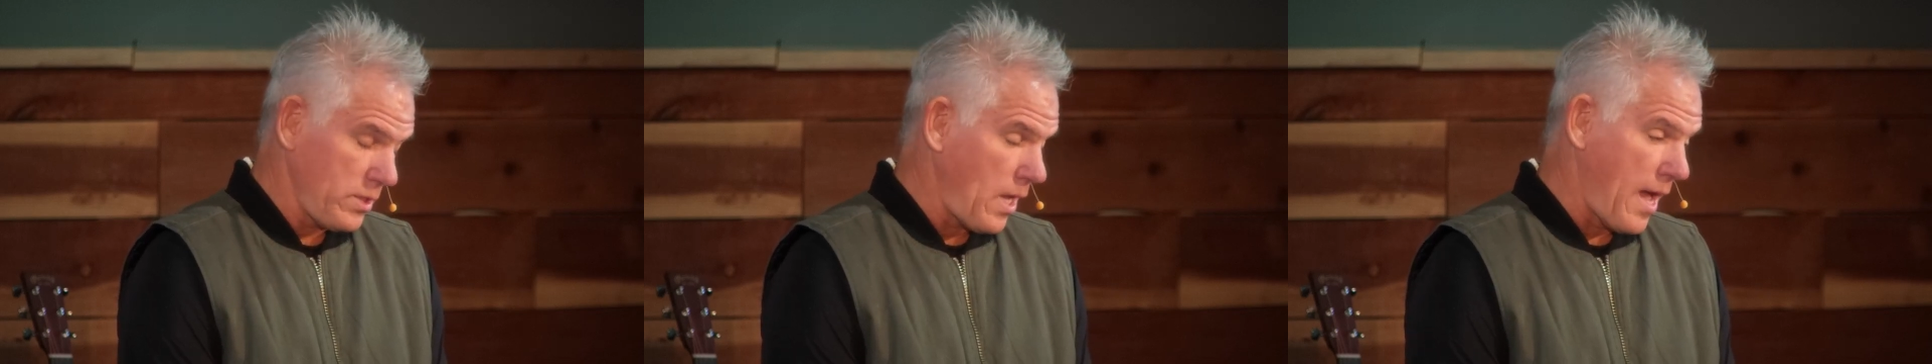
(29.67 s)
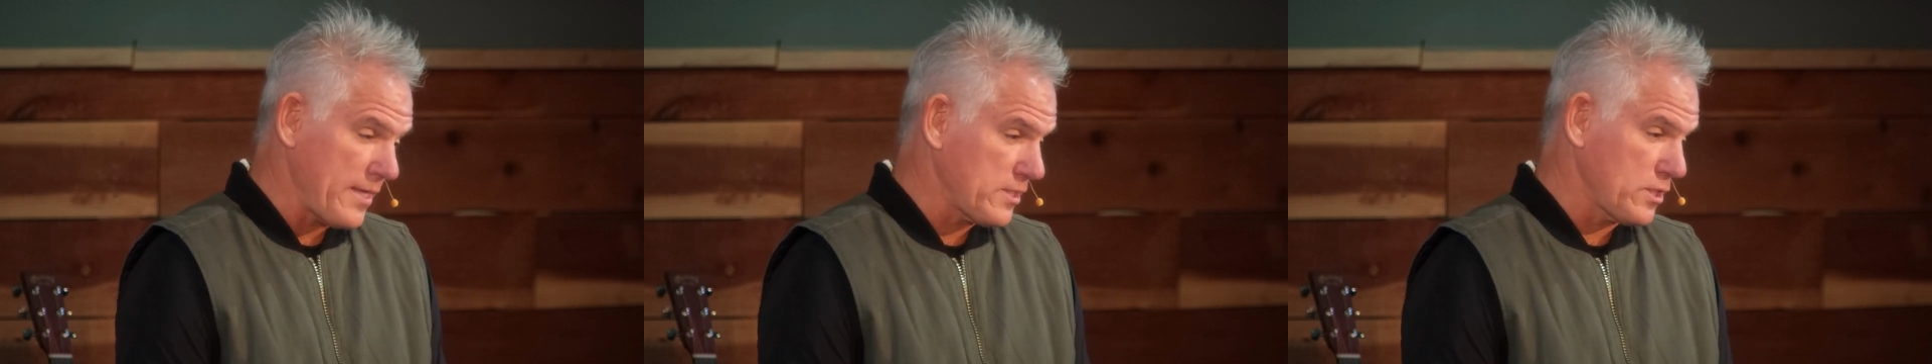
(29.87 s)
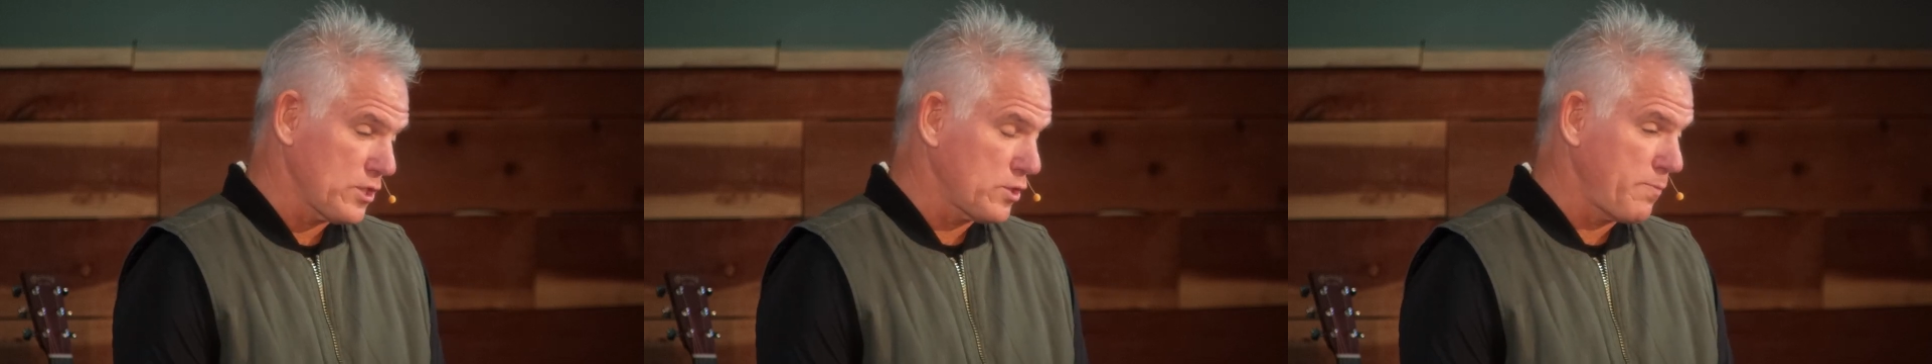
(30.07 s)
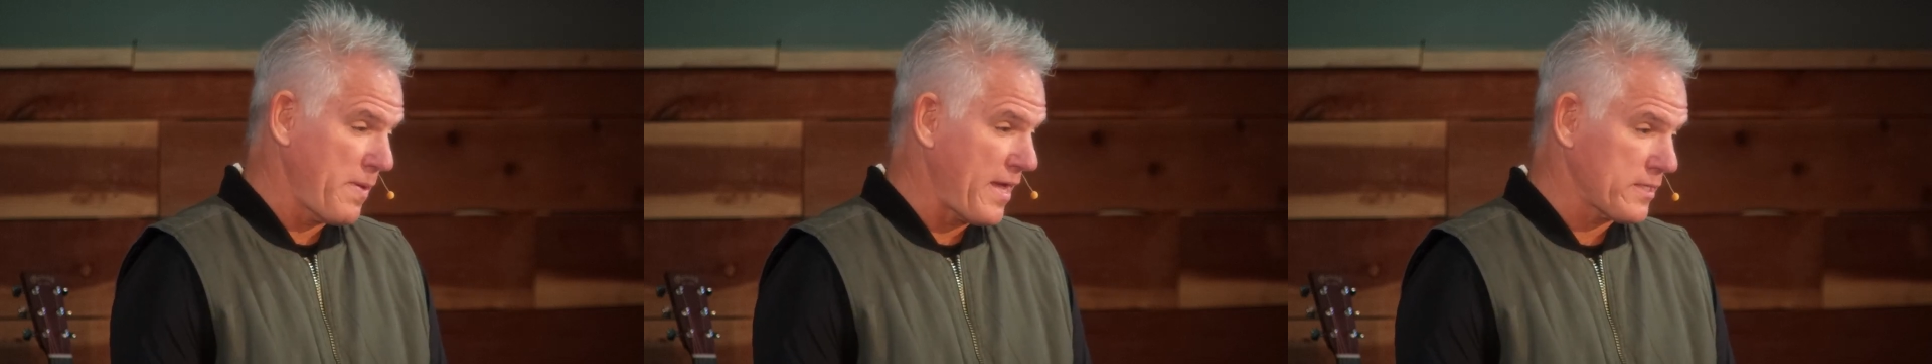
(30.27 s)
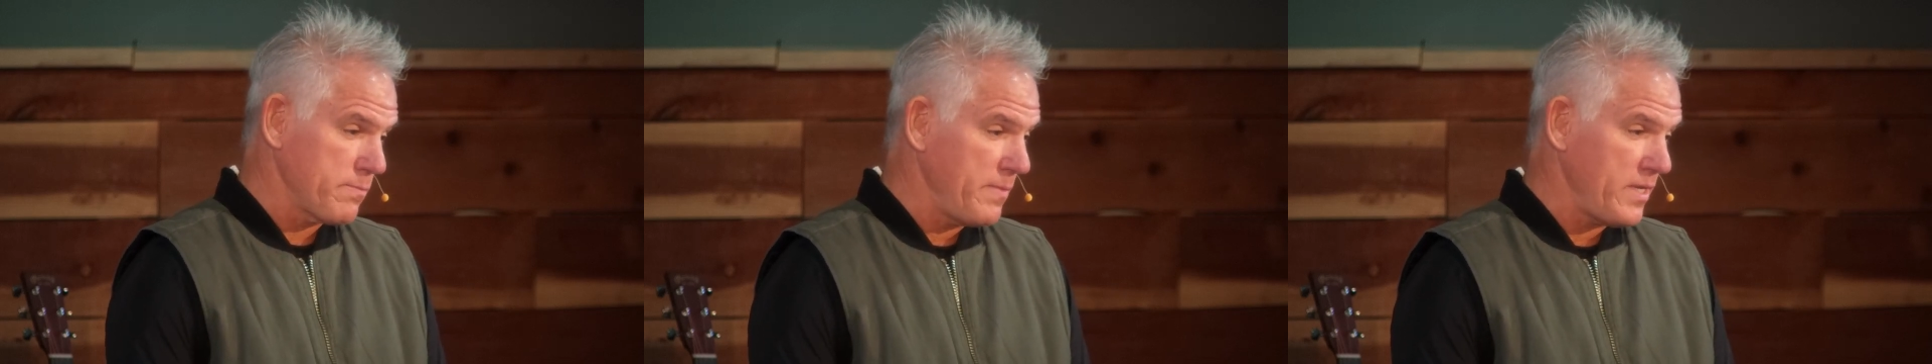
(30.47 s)
I
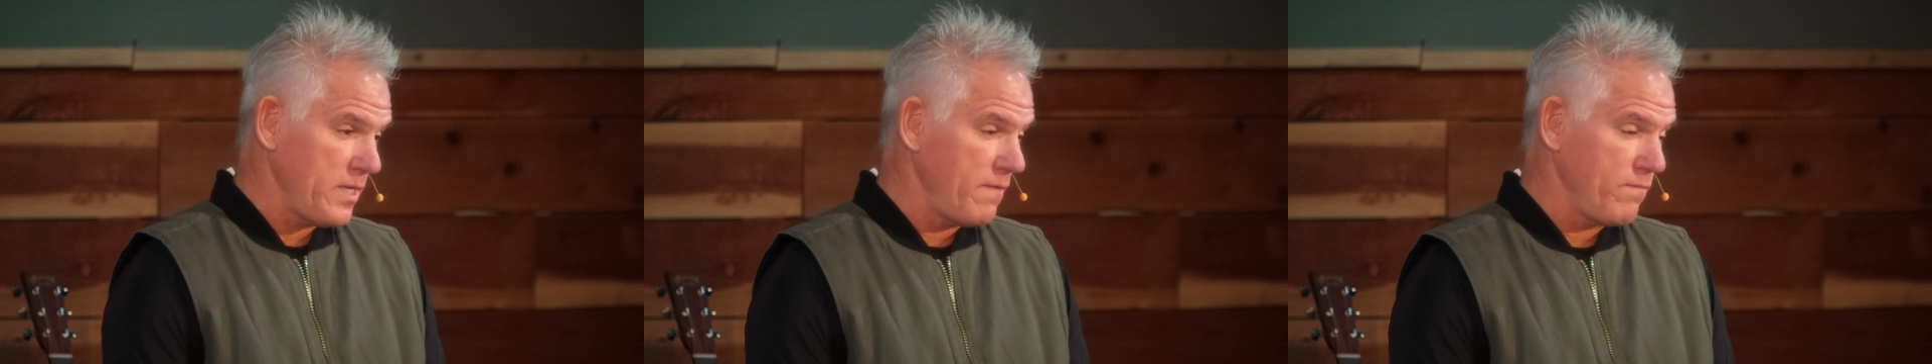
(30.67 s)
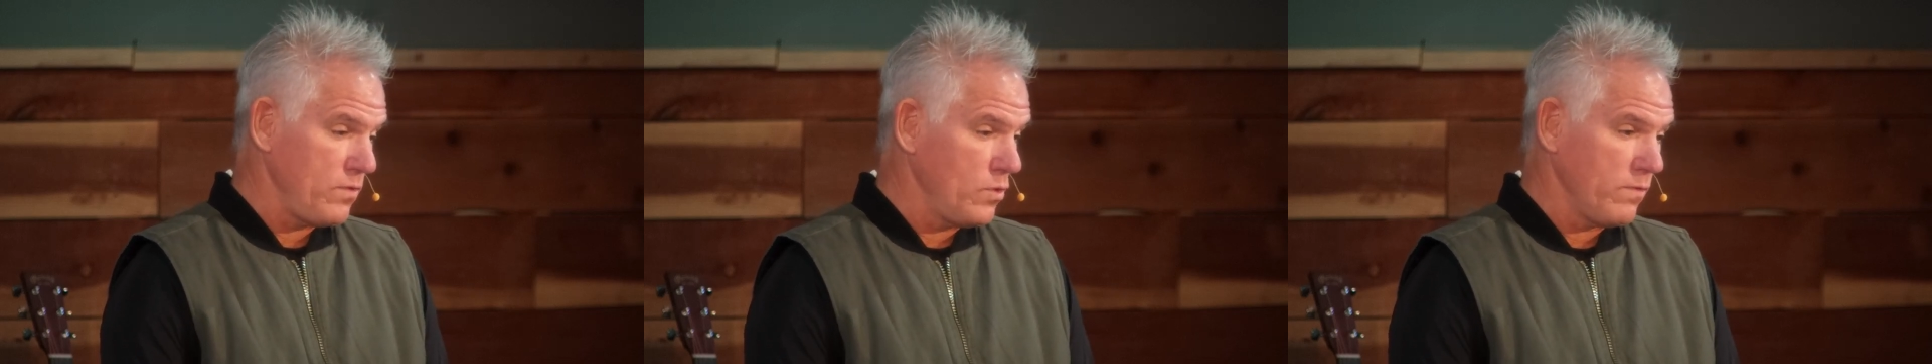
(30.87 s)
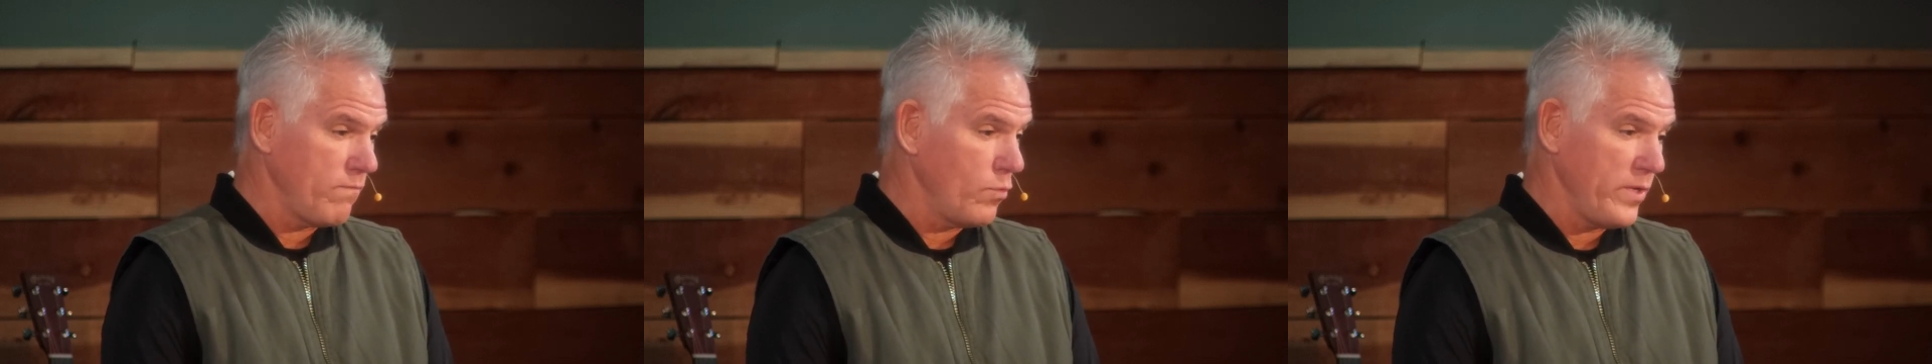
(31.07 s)
suspect many of you have